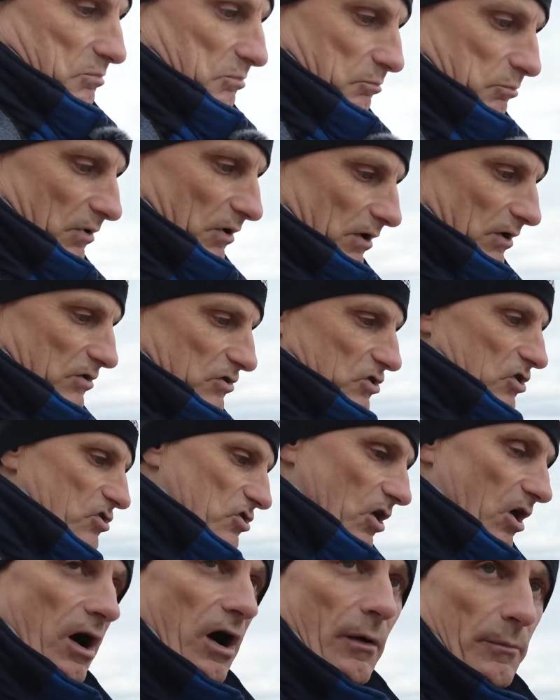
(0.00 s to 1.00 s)
But it's just
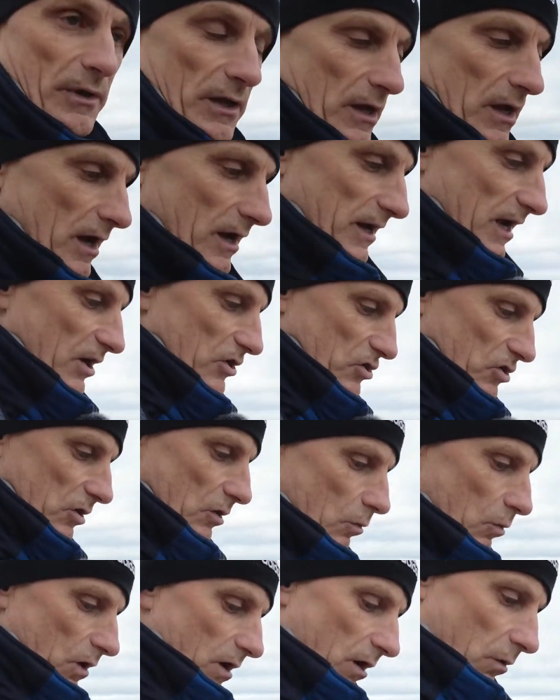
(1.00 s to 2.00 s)
a hobby, and I
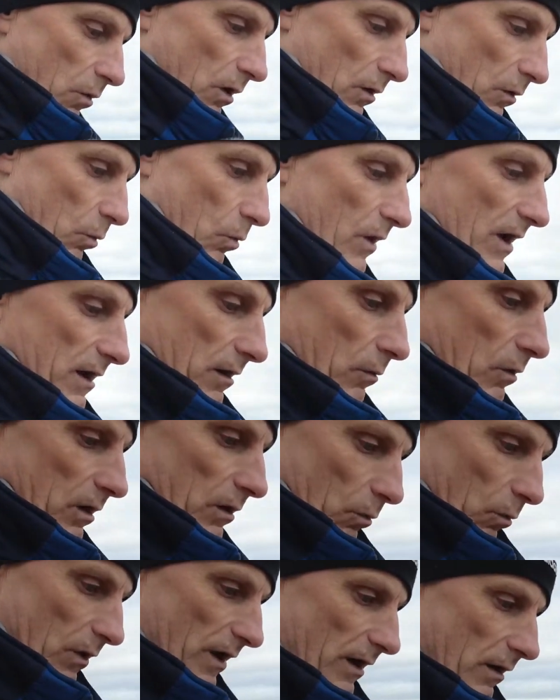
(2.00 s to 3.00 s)
shoot what I want, where I
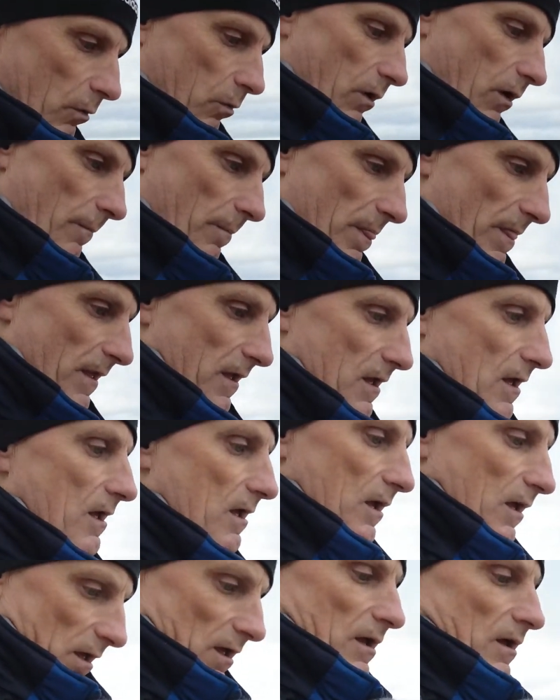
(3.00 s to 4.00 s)
want, when I want.
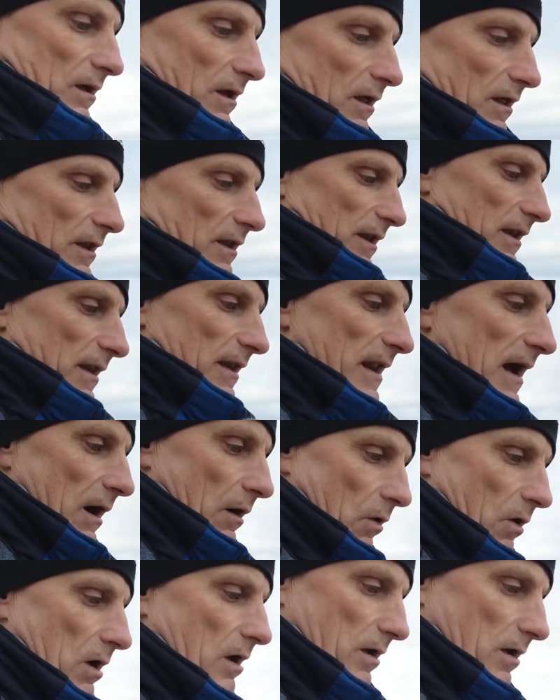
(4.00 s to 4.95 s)
Now,